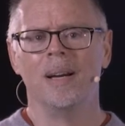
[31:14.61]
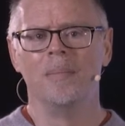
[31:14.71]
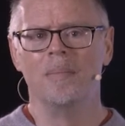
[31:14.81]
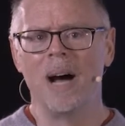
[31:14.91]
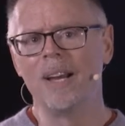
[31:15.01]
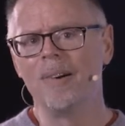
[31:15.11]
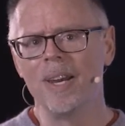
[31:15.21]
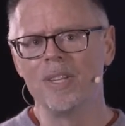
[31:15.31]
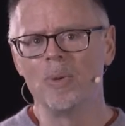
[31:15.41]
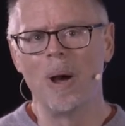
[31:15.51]
My
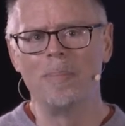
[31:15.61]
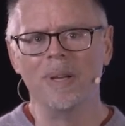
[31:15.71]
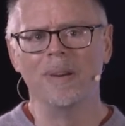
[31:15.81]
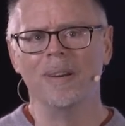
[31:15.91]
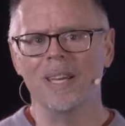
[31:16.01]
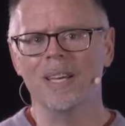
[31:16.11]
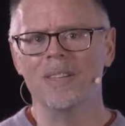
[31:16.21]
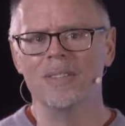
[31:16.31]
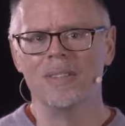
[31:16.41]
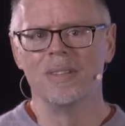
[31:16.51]
greatest weapon
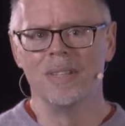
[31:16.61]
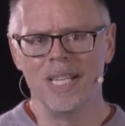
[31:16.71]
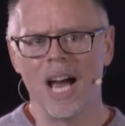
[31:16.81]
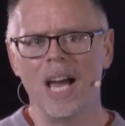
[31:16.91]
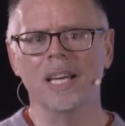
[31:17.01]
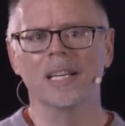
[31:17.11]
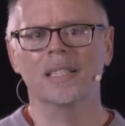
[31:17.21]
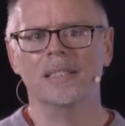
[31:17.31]
is dying.